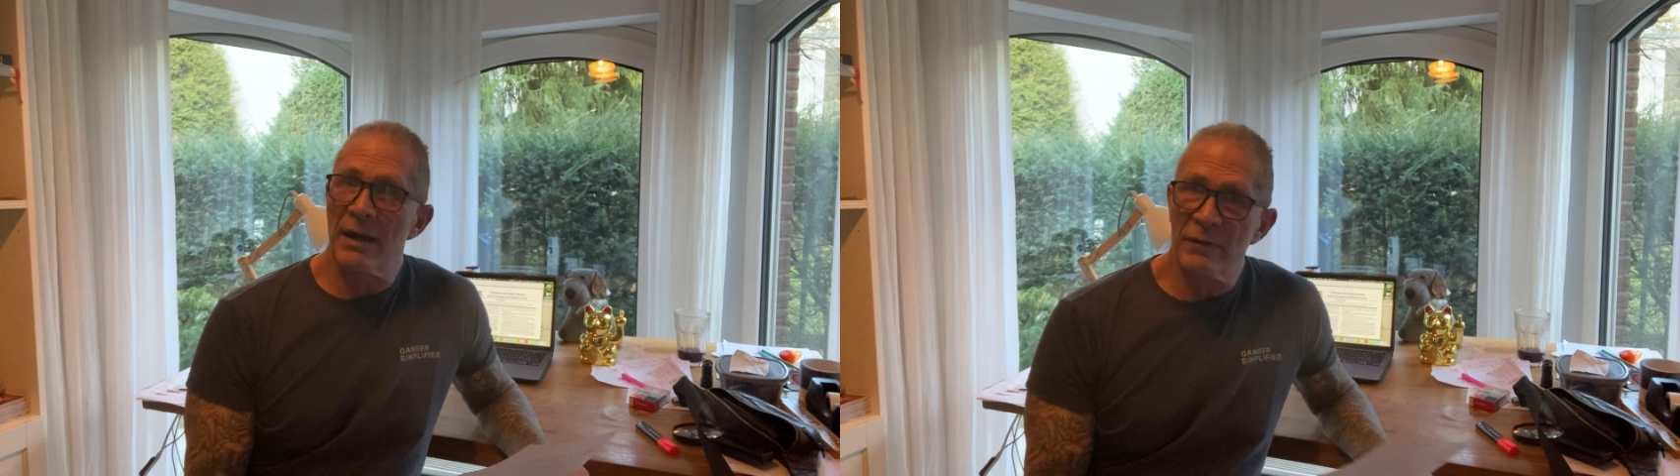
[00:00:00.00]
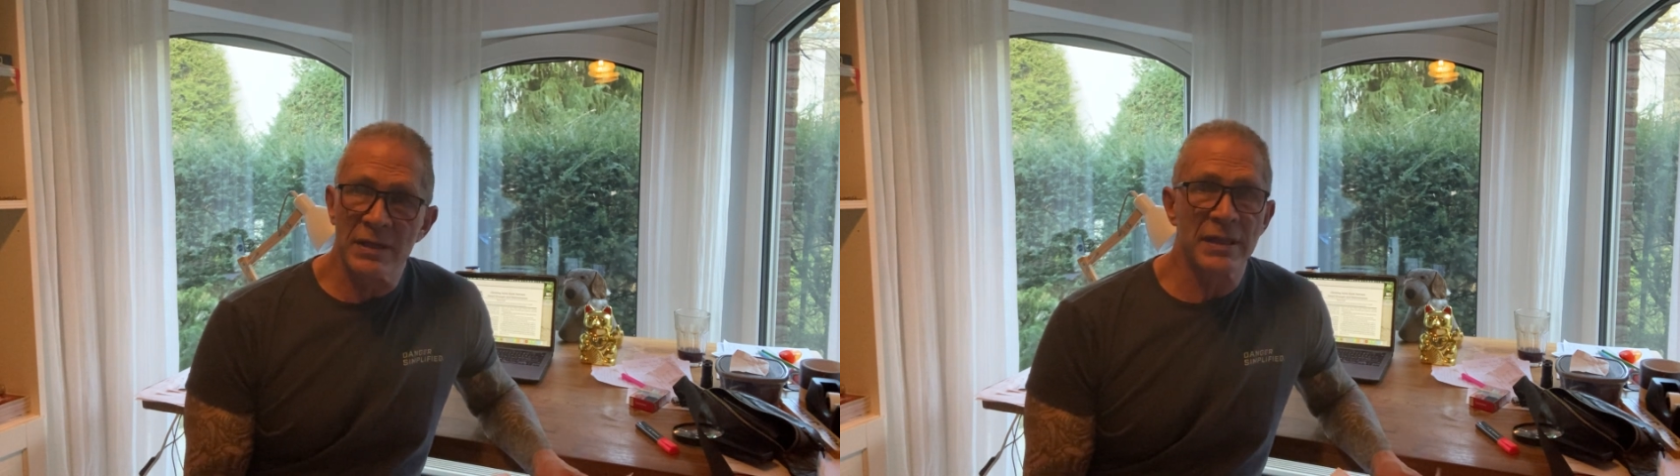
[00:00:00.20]

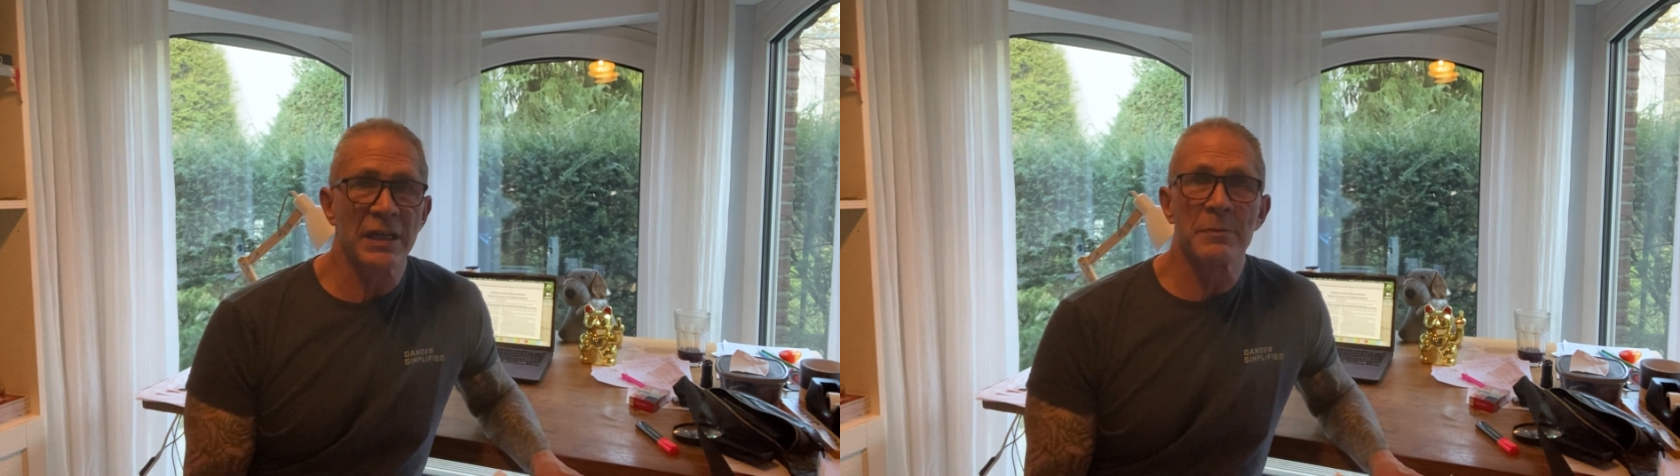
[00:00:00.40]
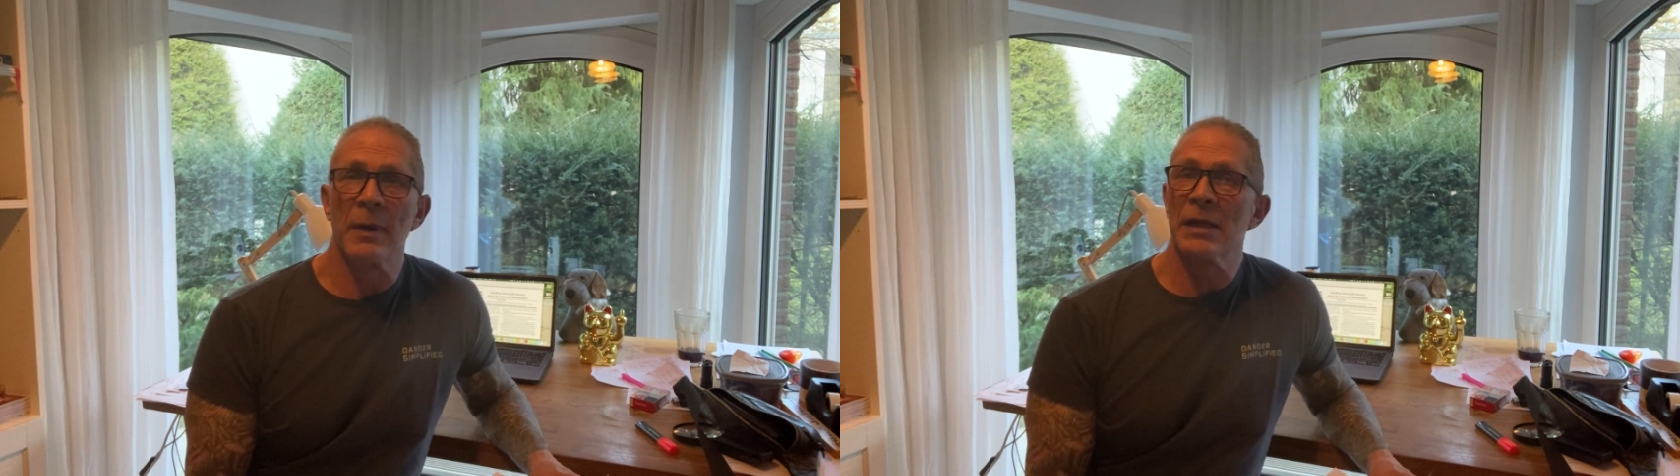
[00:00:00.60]
every
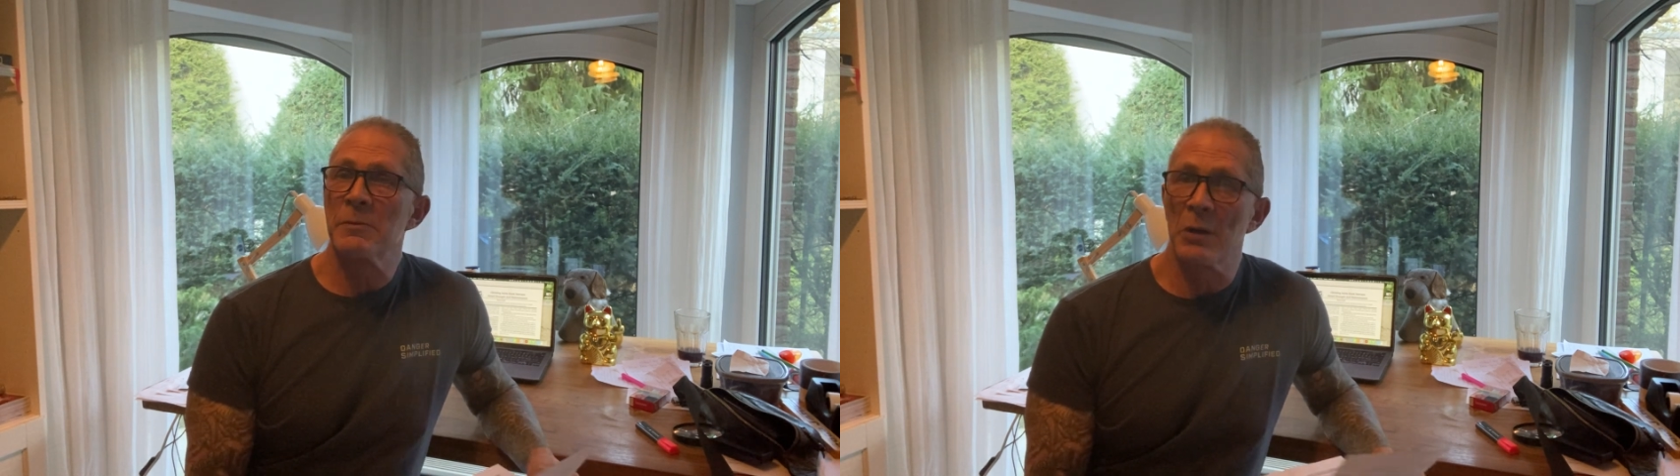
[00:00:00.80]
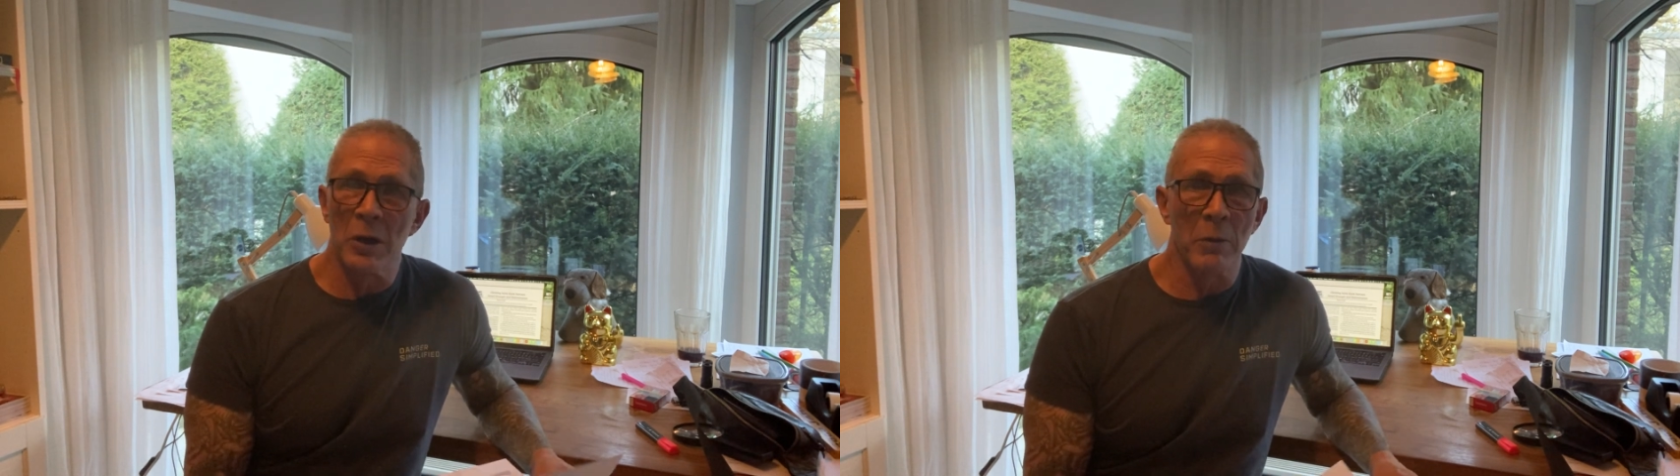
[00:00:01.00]
6 months.
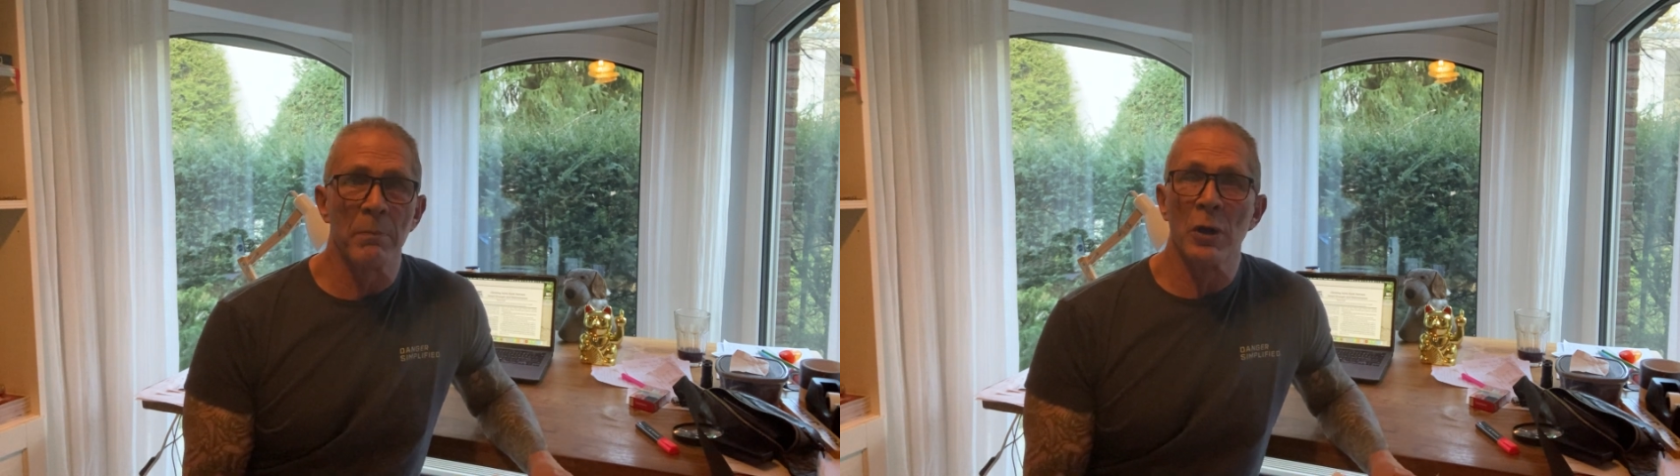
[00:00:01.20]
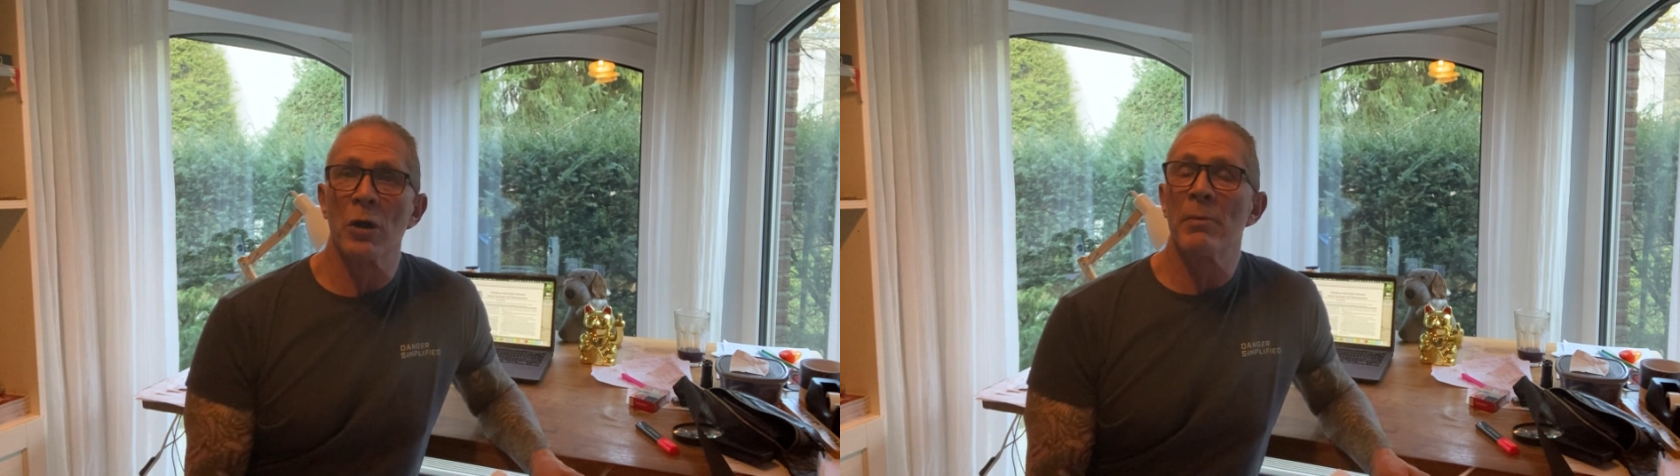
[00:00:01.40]
Boom,
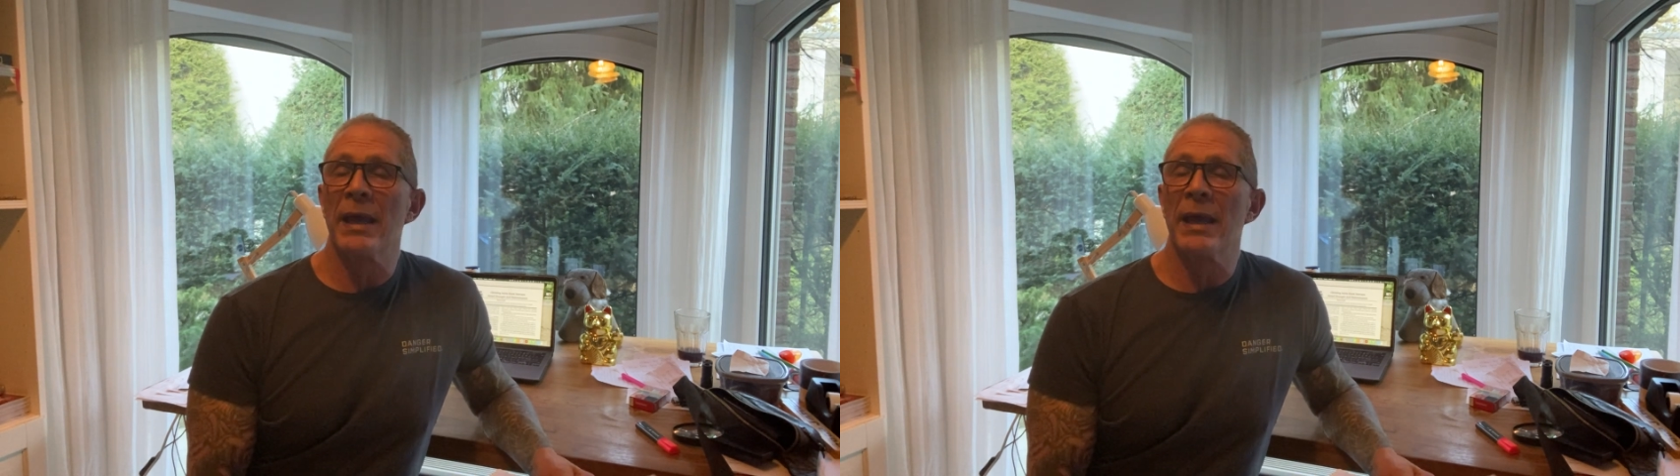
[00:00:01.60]
boom.